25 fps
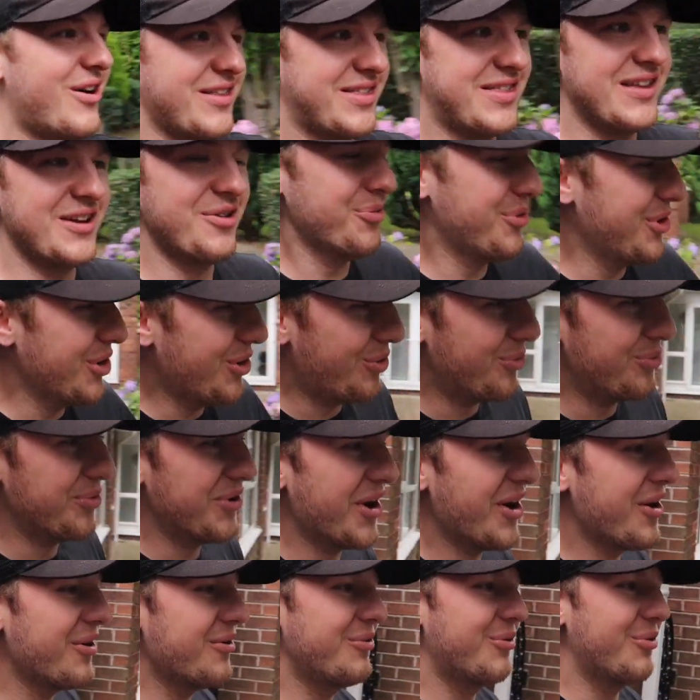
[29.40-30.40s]
I think we all
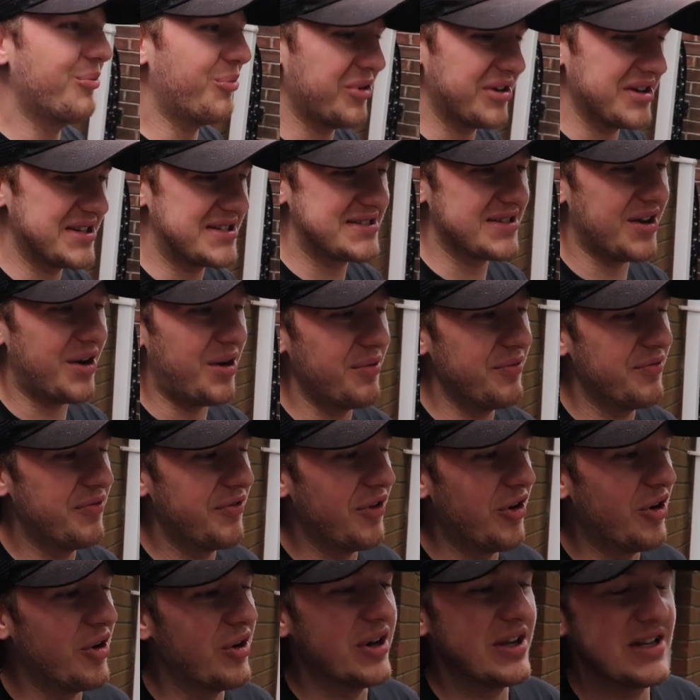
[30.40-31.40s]
know what it's time
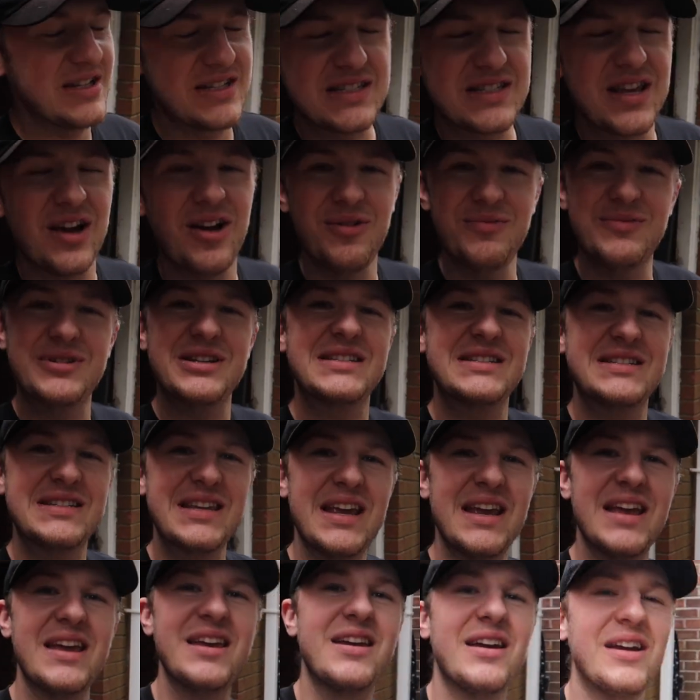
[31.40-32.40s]
for. It's time to
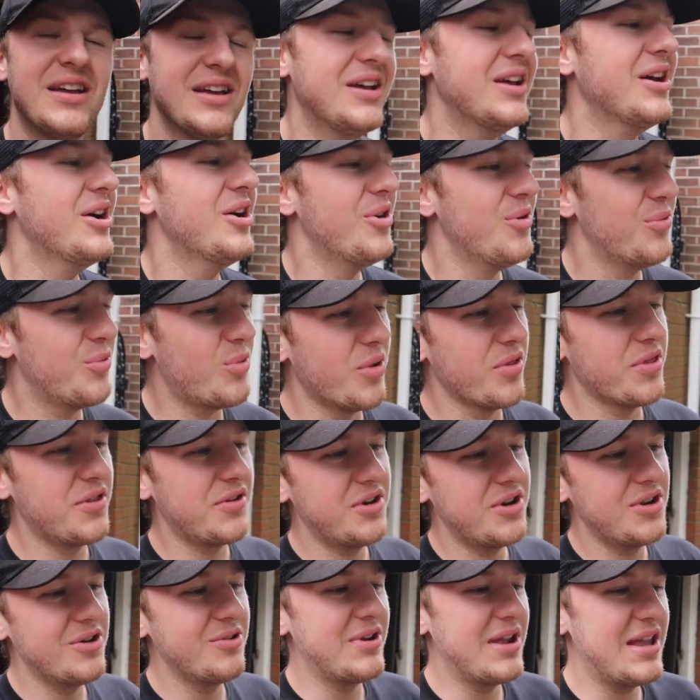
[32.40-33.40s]
see what the
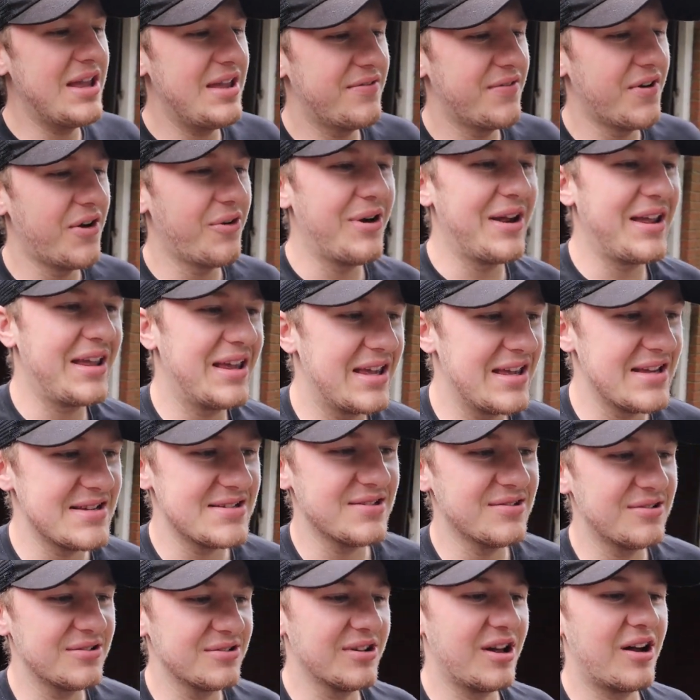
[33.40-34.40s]
new Evo
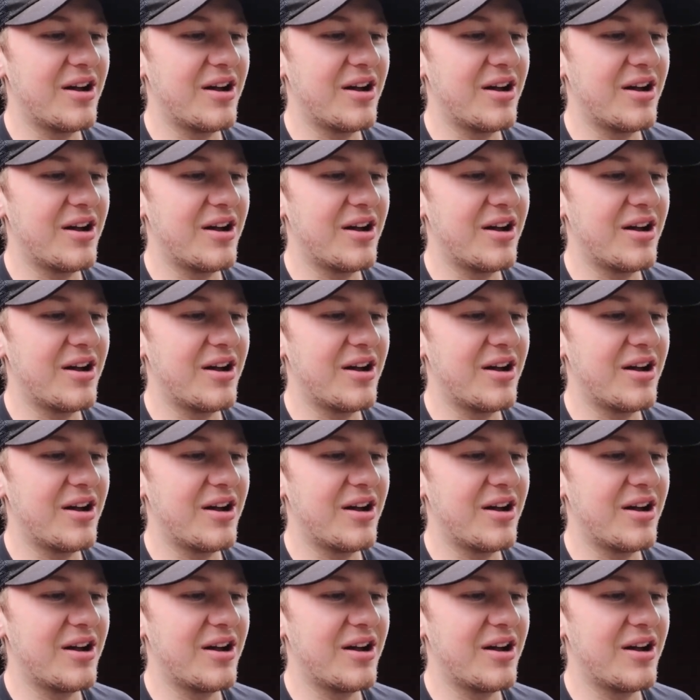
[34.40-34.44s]
Enkis look